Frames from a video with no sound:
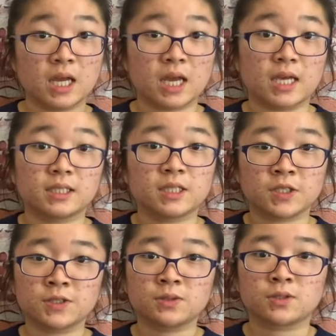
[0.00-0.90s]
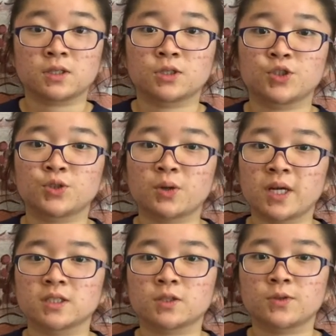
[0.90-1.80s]
FAQs, which are short
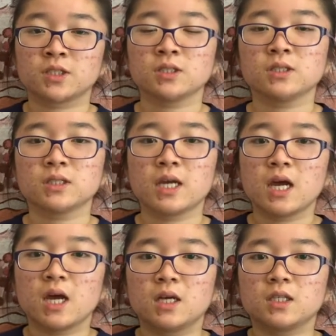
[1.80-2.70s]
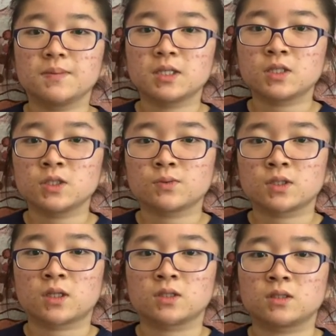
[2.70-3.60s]
answer questions, DBQs, which
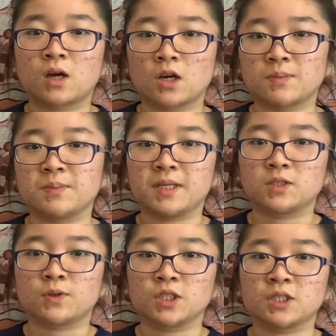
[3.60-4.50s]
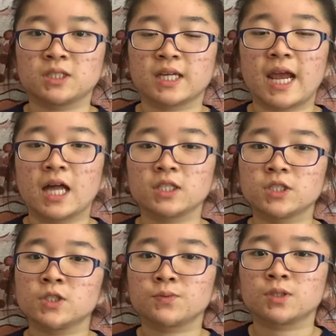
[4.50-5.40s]
are document-based questions, and
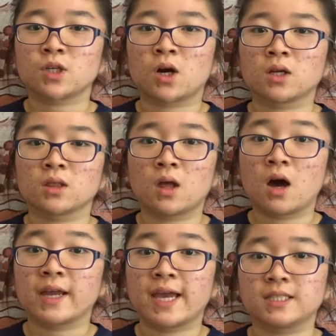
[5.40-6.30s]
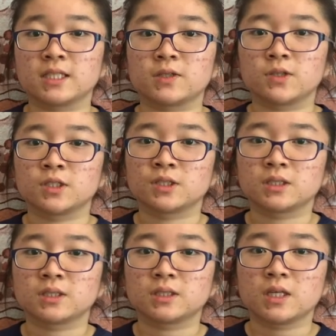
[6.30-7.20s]
LAQs, which are long essay
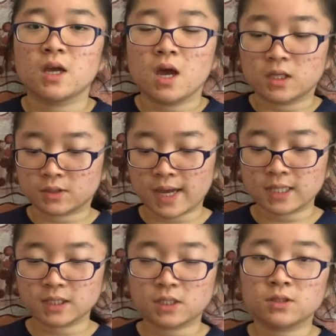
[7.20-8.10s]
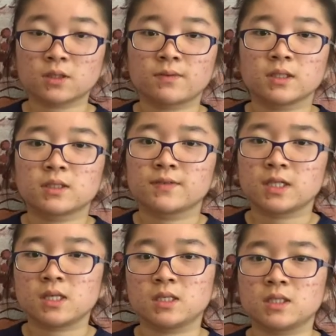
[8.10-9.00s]
questions. So SAQs are relatively
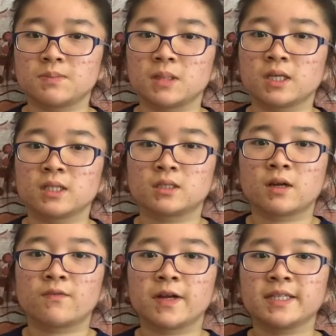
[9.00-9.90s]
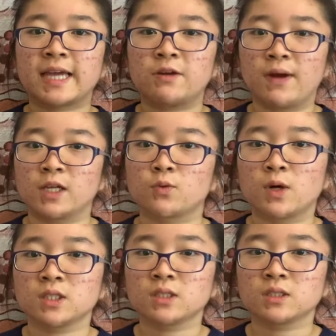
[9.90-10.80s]
easy because they're very direct
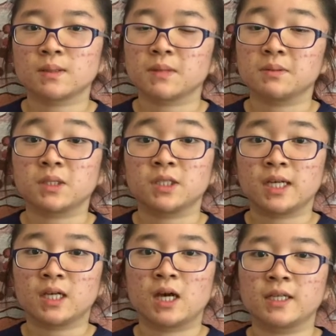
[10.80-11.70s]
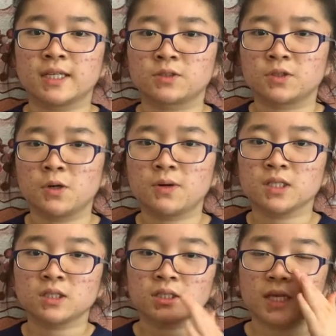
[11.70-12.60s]
questions. Sometimes they're yes or no
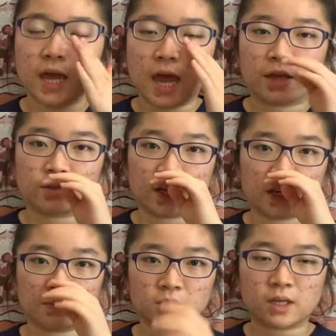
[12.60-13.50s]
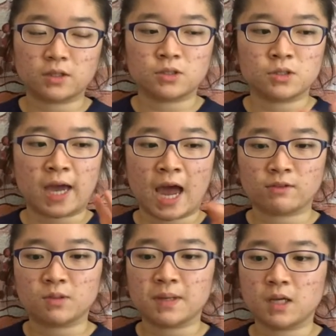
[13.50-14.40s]
questions, and you
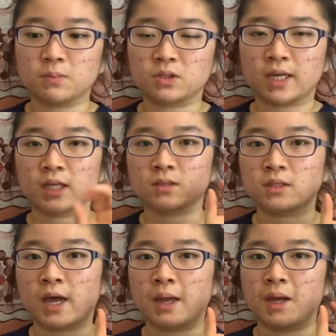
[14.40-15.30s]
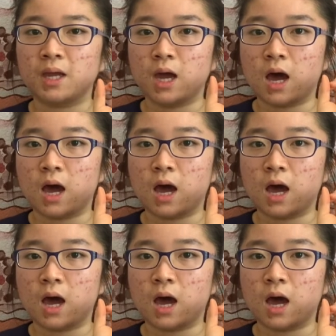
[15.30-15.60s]
have to be able to answer that